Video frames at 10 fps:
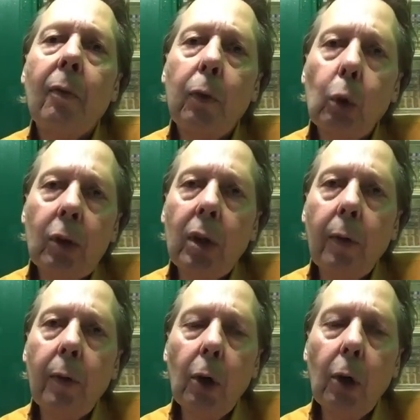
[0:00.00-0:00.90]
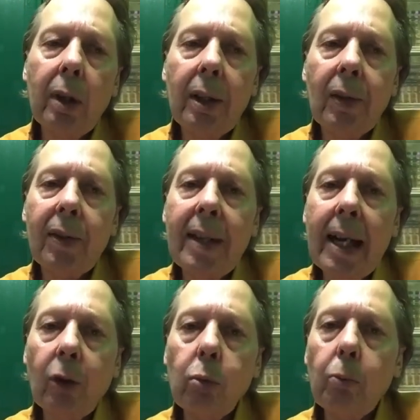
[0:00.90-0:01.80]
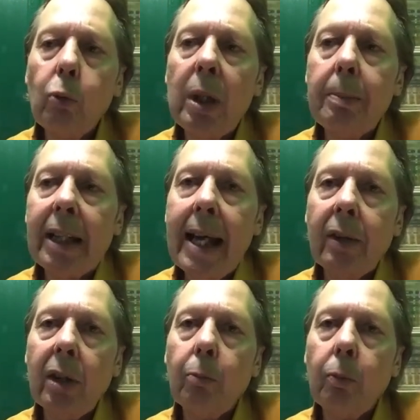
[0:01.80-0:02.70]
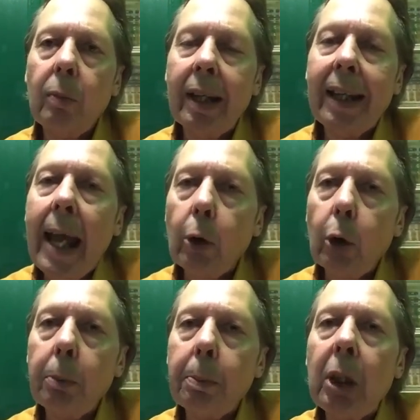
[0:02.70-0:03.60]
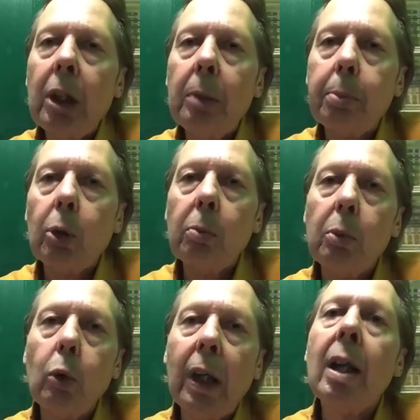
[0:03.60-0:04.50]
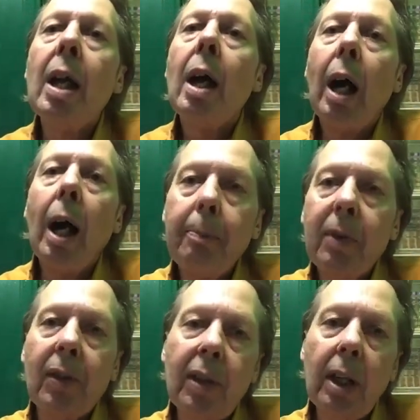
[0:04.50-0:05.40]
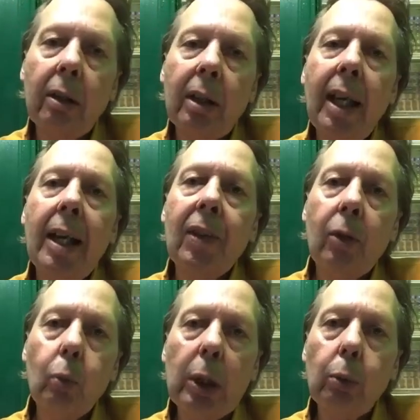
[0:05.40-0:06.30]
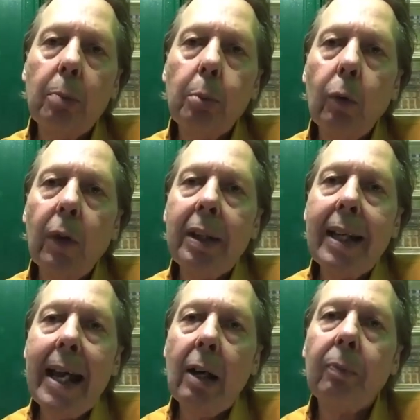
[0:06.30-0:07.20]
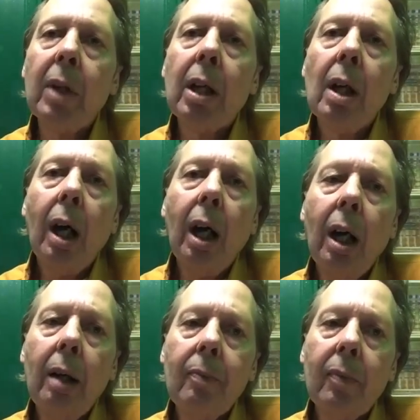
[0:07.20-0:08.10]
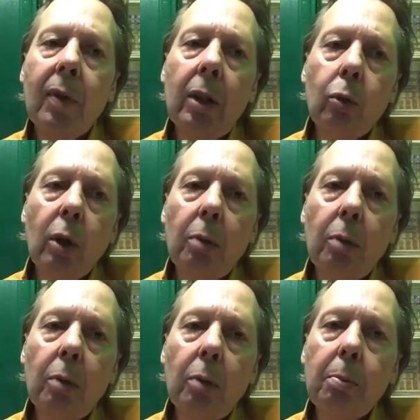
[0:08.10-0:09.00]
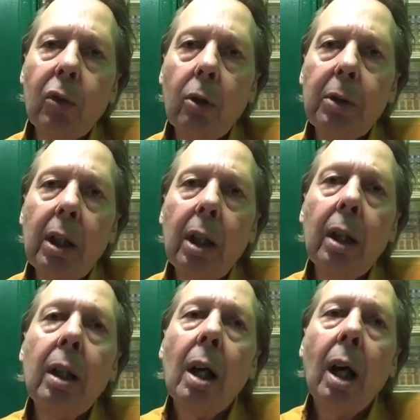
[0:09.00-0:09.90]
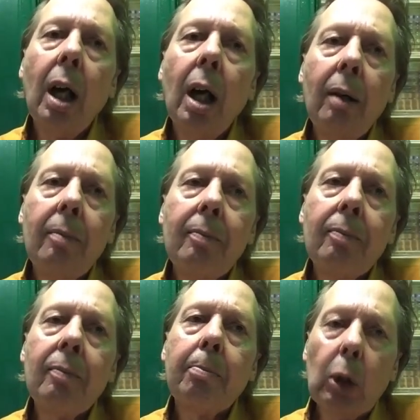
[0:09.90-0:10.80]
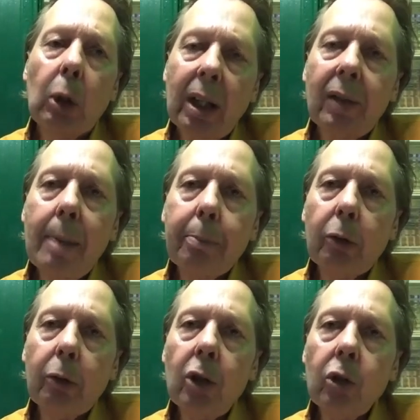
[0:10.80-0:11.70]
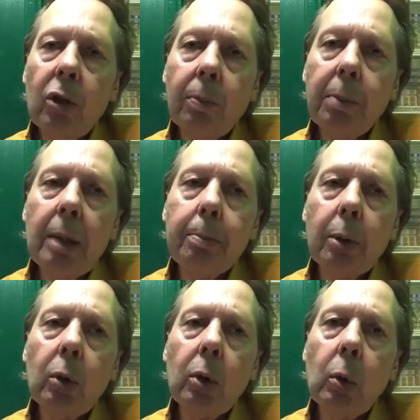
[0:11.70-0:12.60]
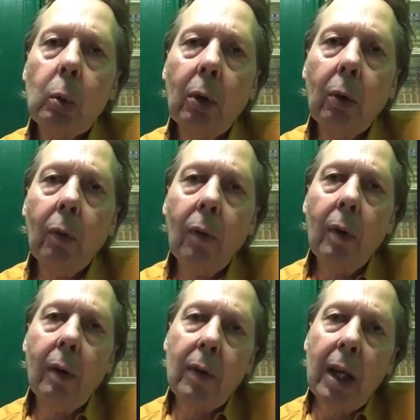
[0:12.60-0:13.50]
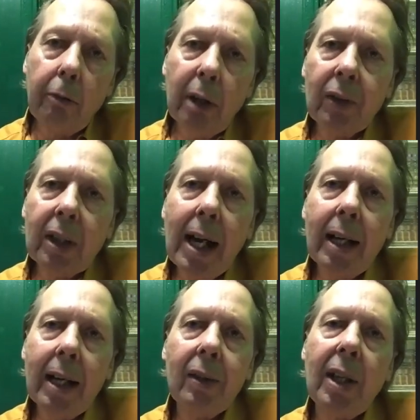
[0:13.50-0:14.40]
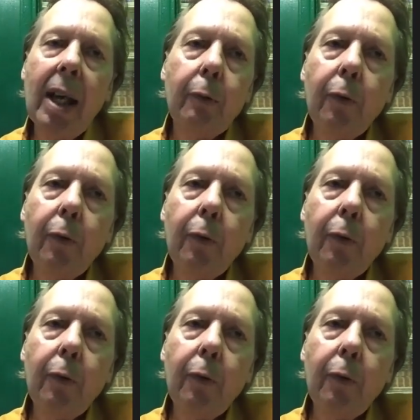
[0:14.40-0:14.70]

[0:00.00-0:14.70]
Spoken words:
floors of the 30s, that's when we began to encounter people moving up the staircase as we were moving down. These were most notably buildings operations people who were there as guides, and